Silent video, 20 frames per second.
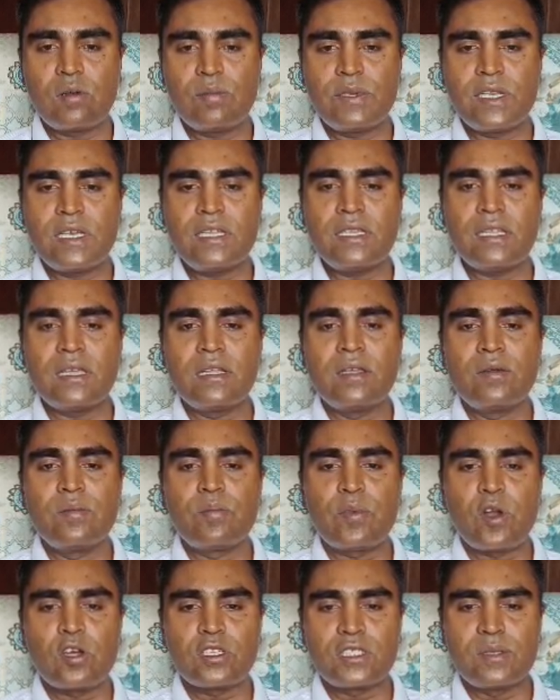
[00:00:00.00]
will be the
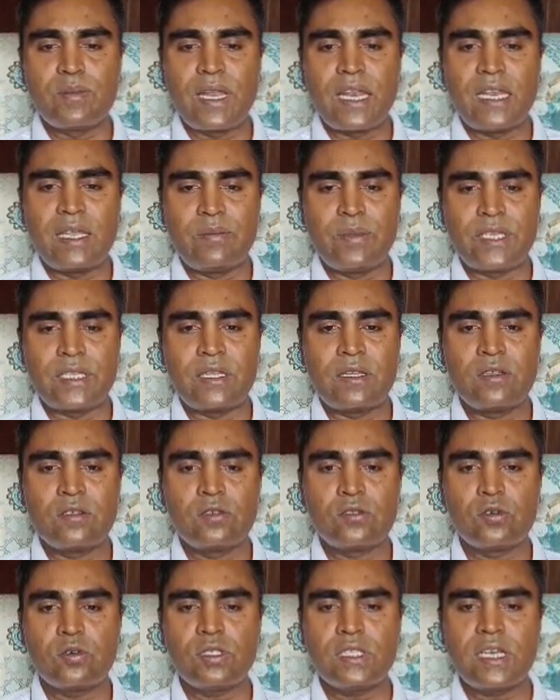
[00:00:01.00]
proximal ligament.
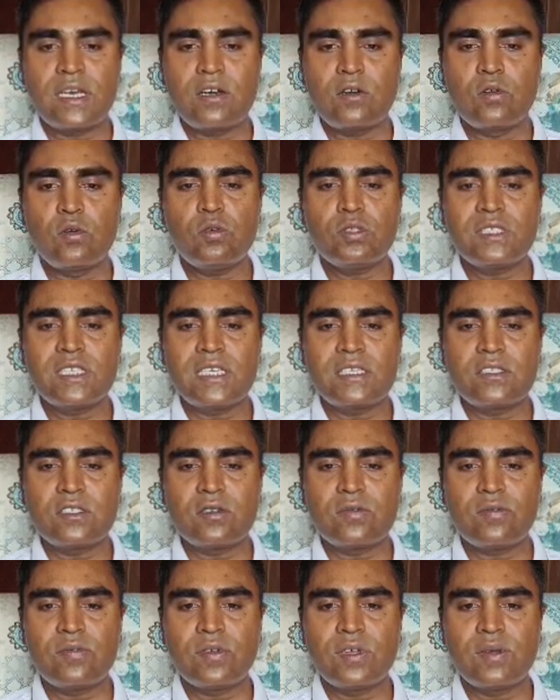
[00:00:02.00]
So there are no chance of